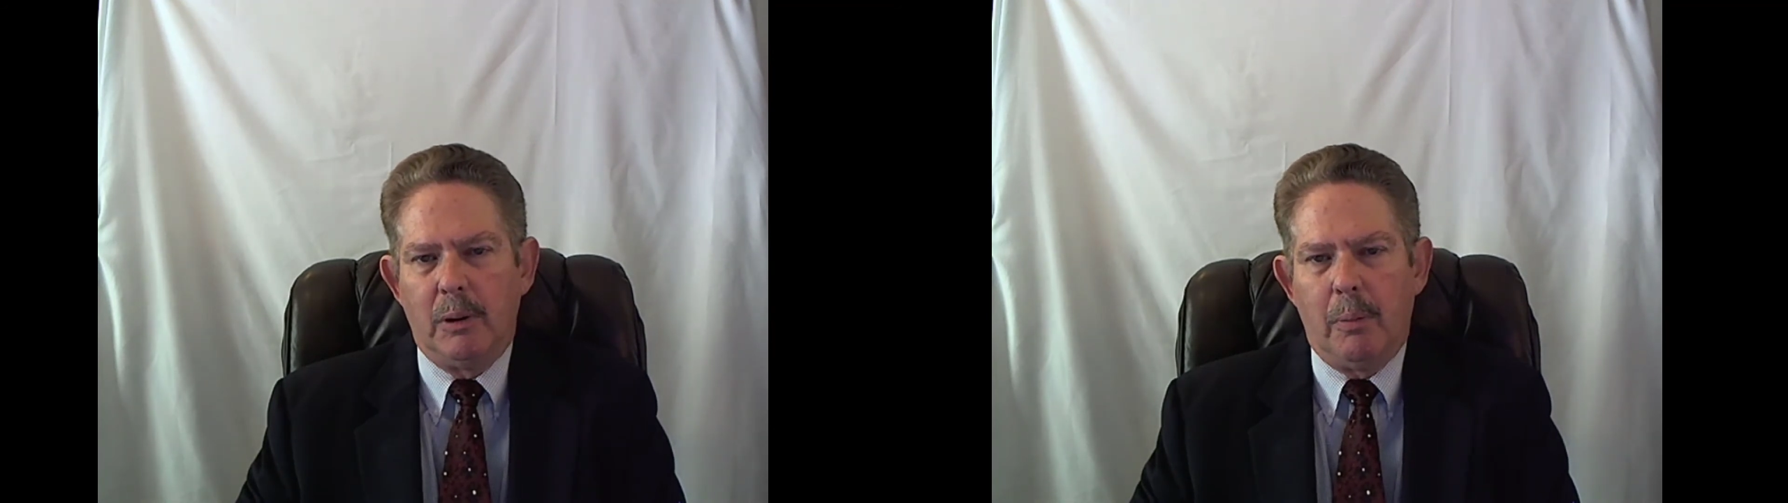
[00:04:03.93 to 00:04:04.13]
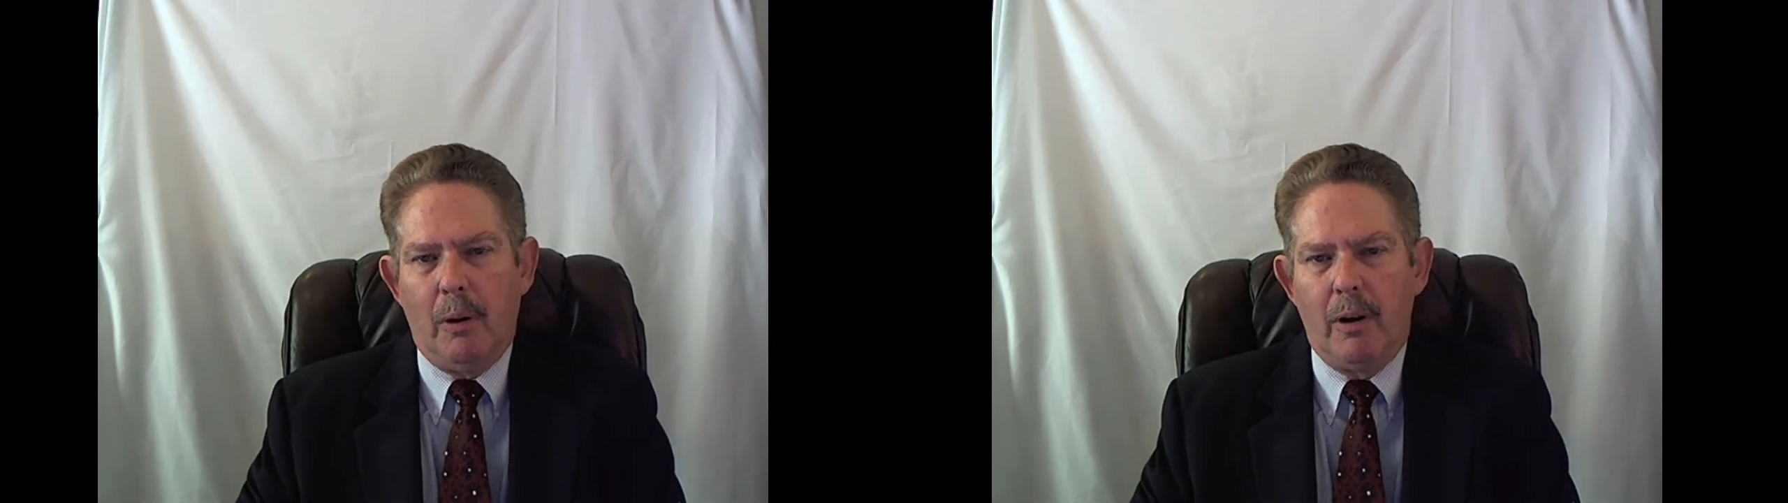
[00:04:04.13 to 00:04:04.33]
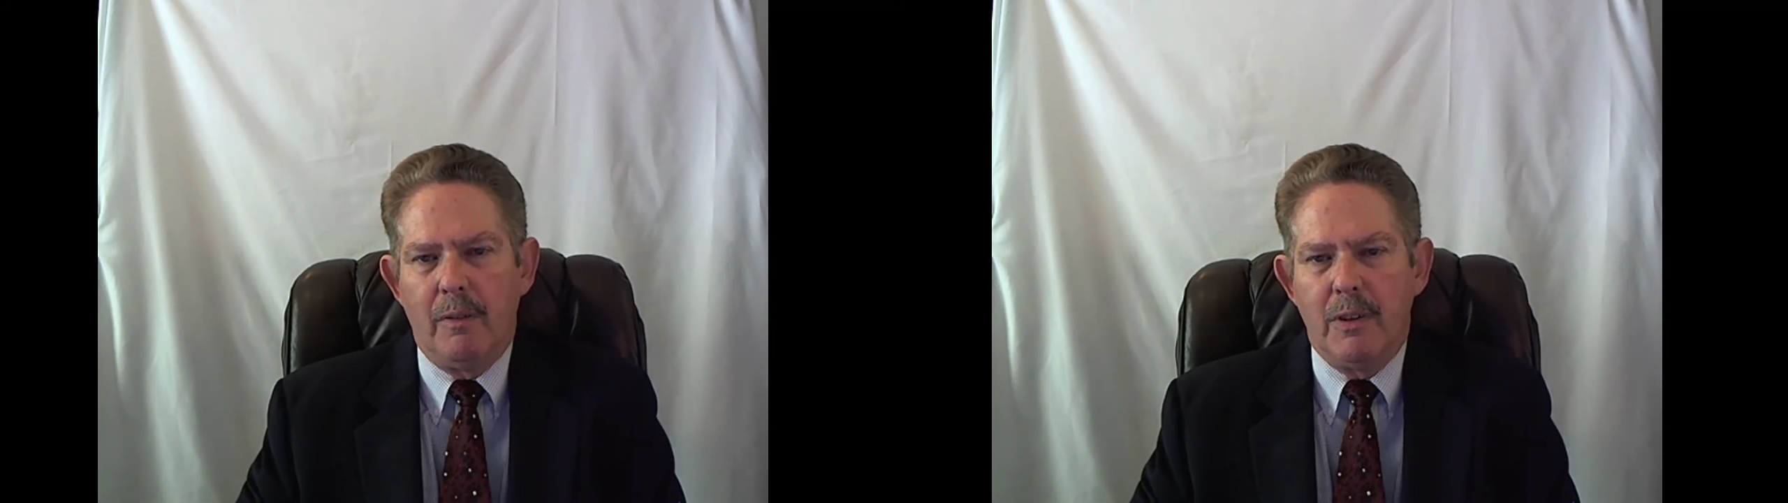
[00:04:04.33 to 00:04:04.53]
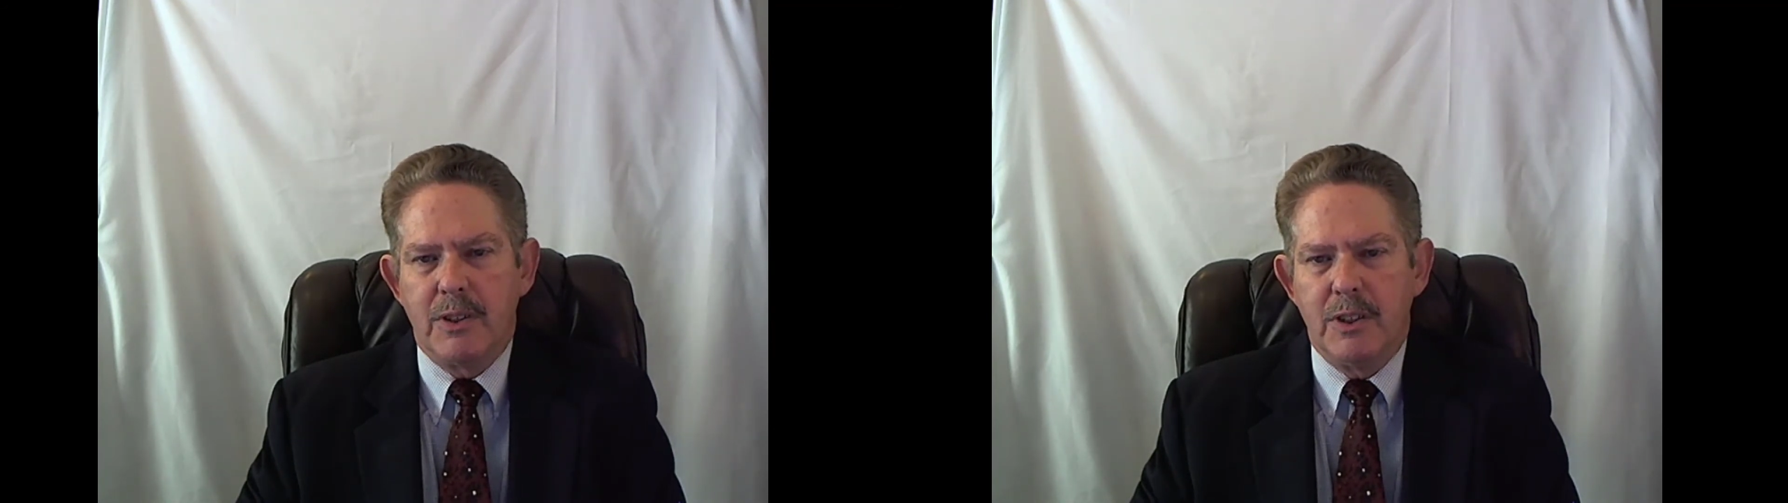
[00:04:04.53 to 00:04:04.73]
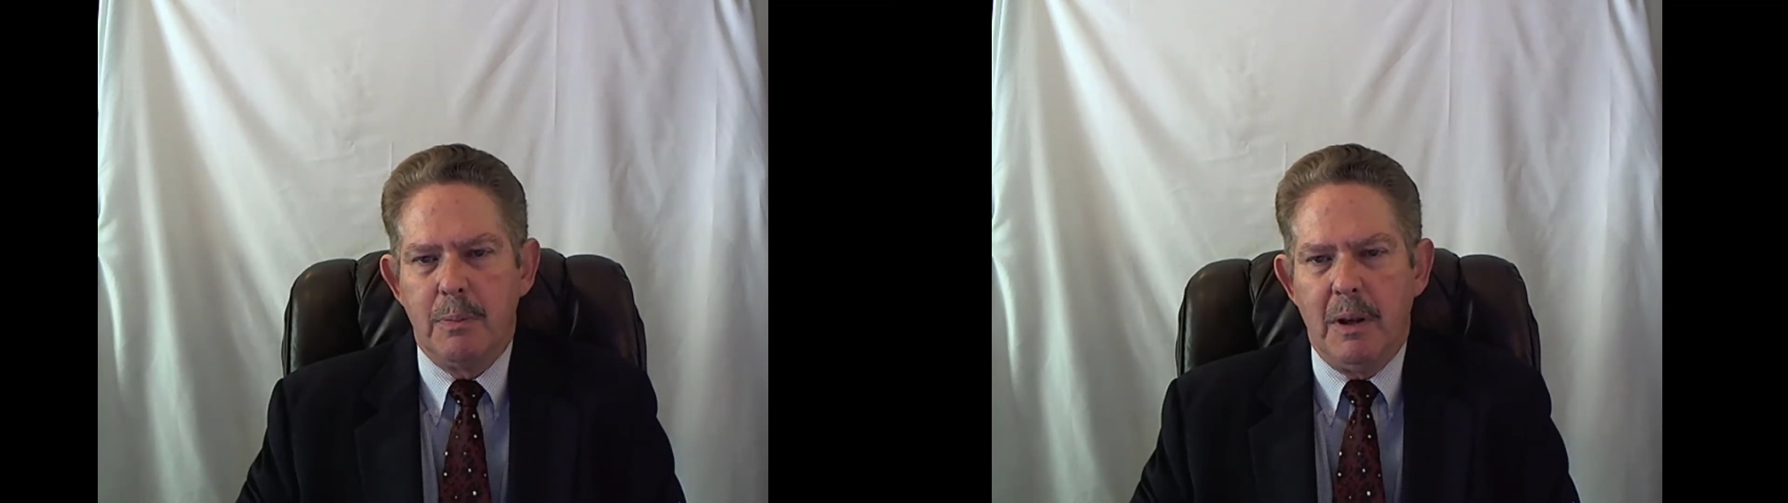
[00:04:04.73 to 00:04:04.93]
and part of
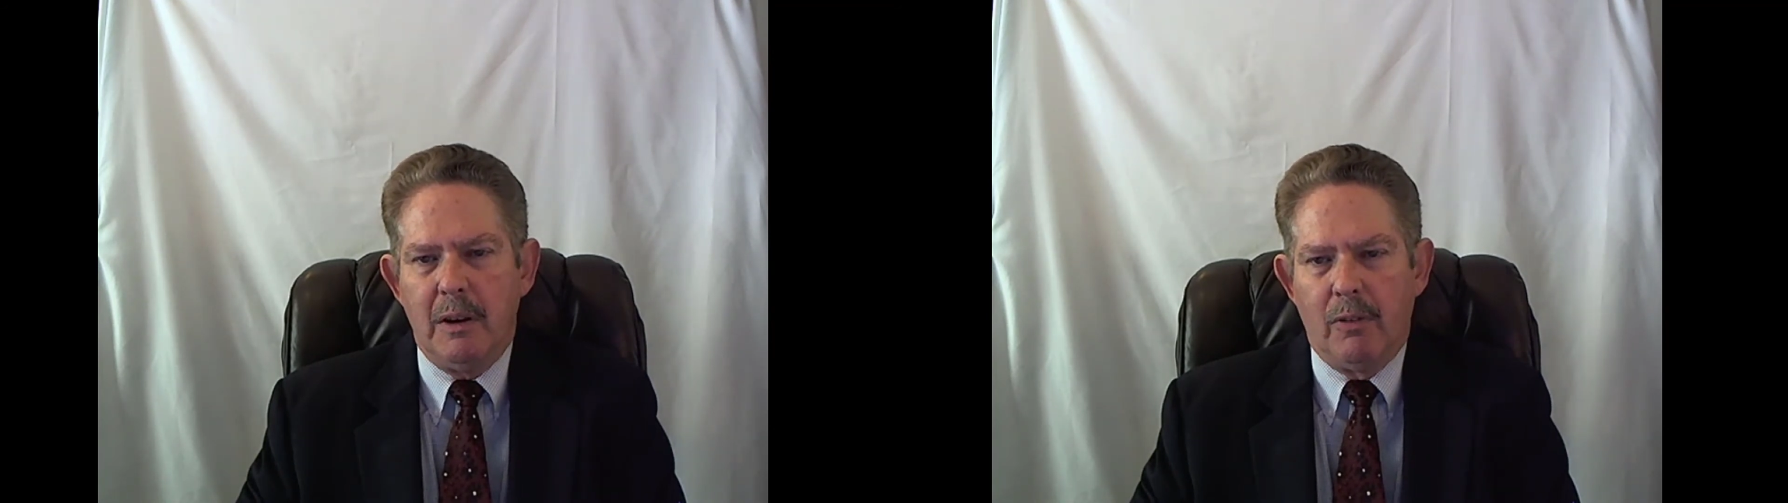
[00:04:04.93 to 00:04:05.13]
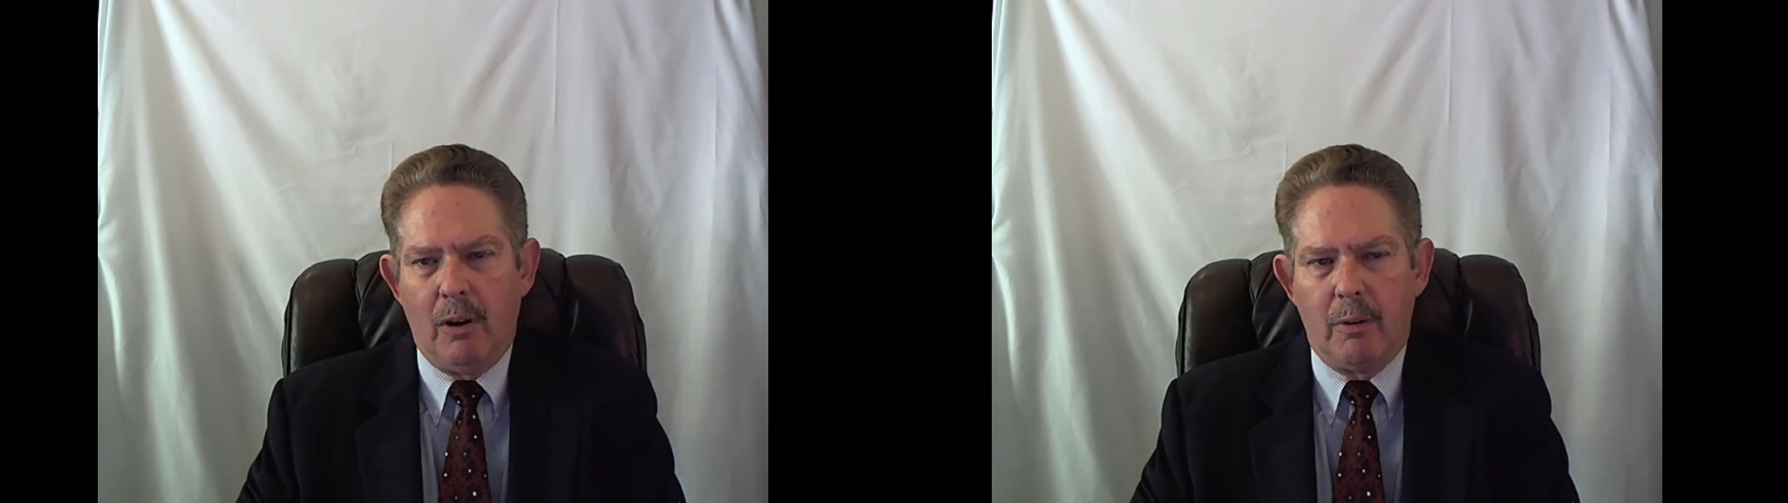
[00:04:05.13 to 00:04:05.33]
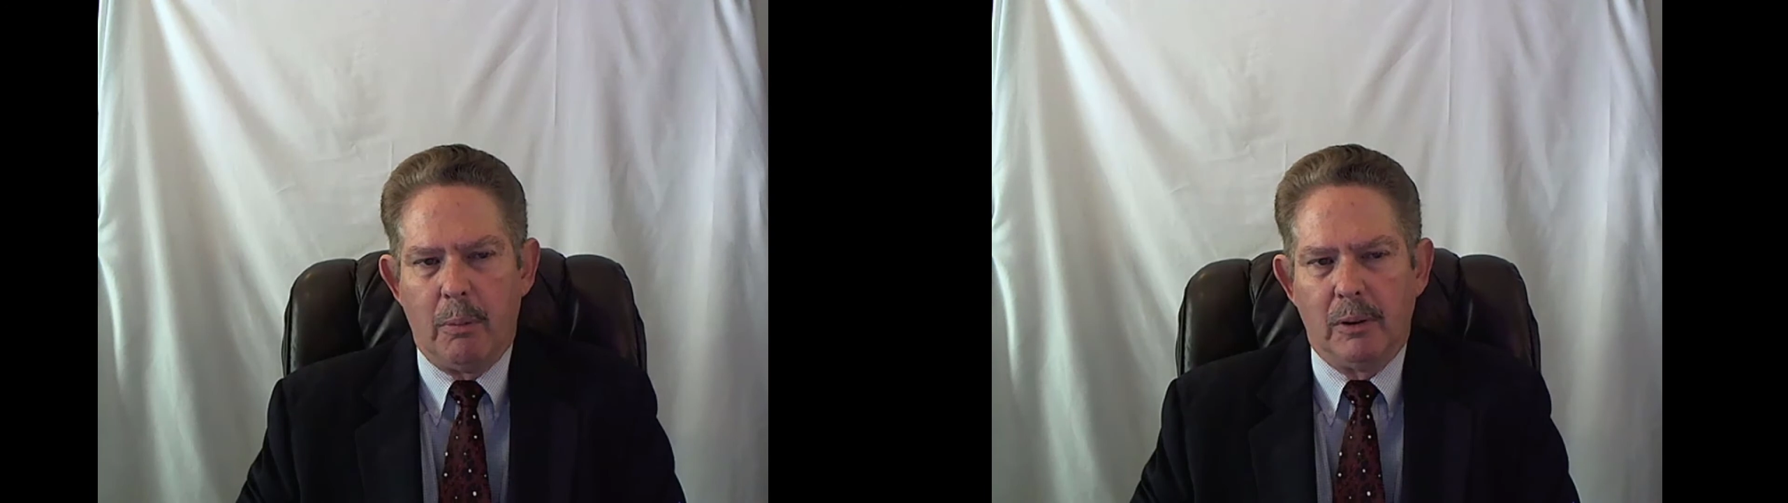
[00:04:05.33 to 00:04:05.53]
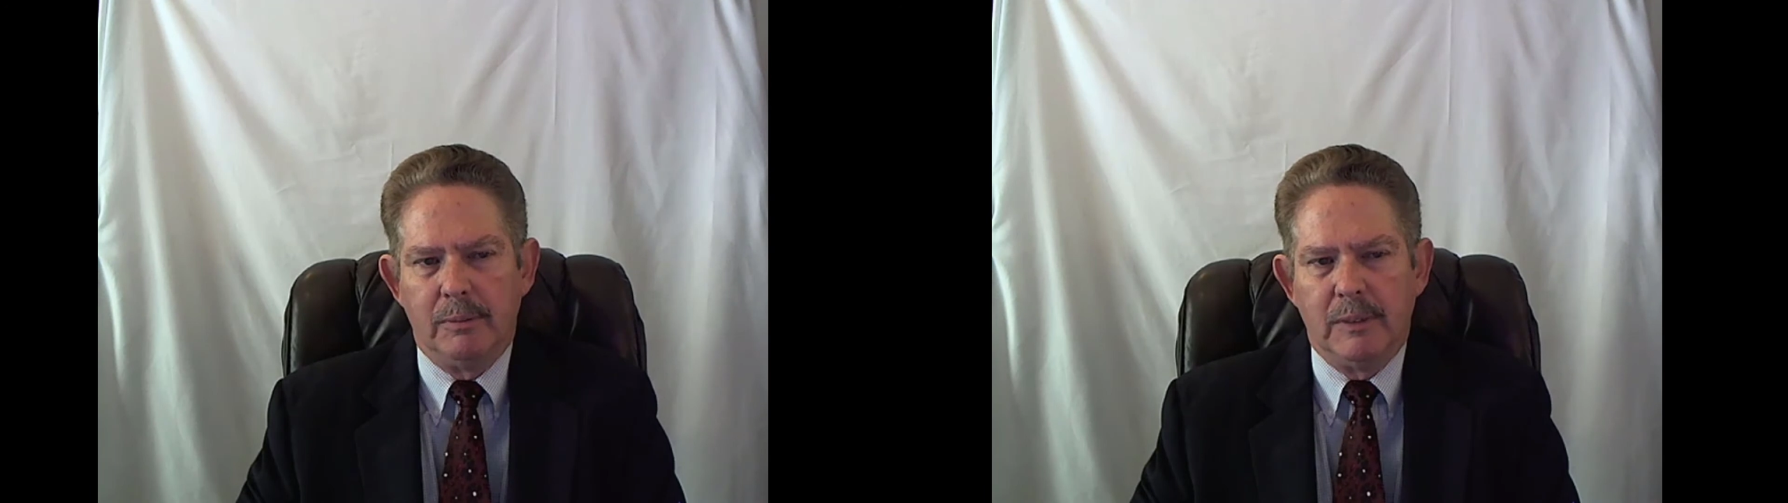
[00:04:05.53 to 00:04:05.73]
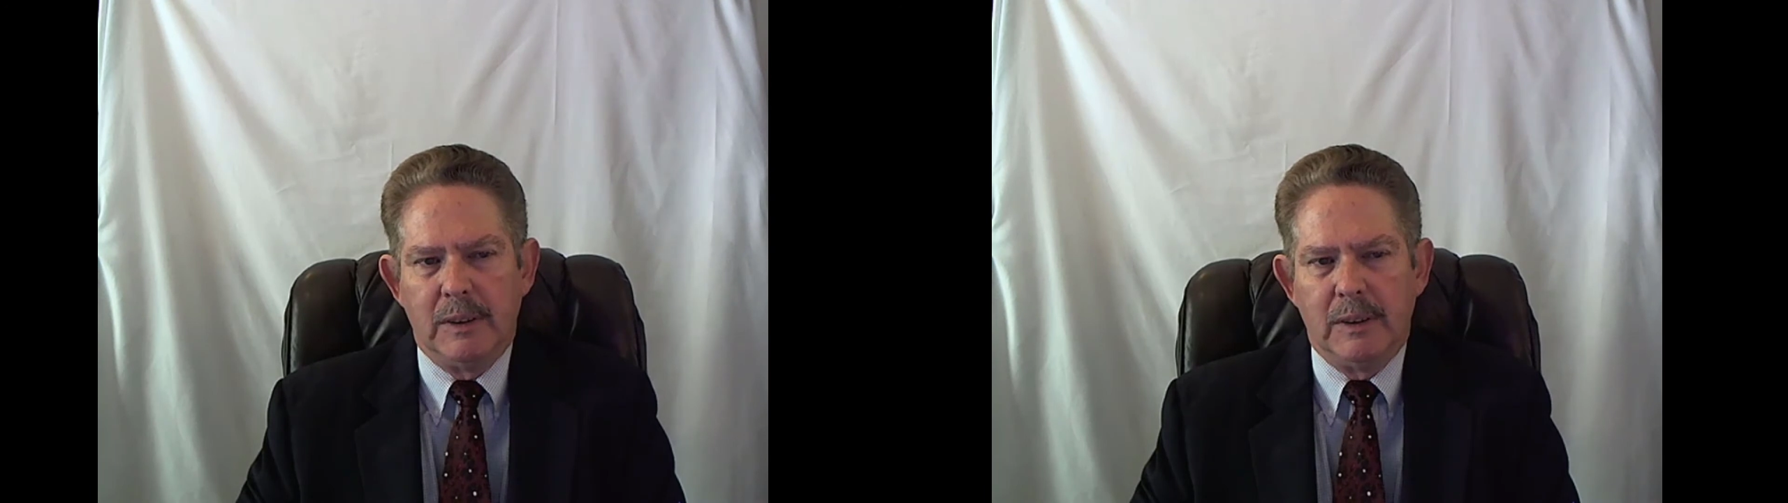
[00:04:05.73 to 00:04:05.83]
this is being vulnerable,